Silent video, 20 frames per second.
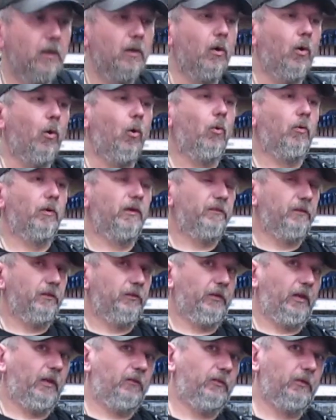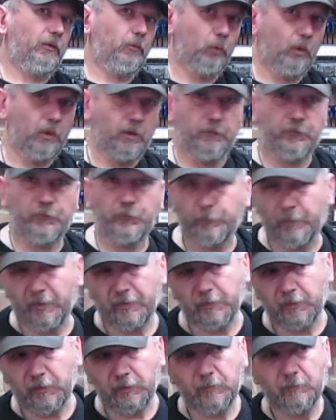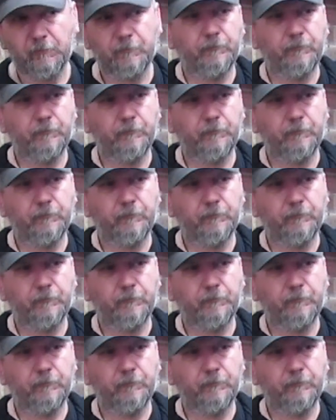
or if it's actually worth spending,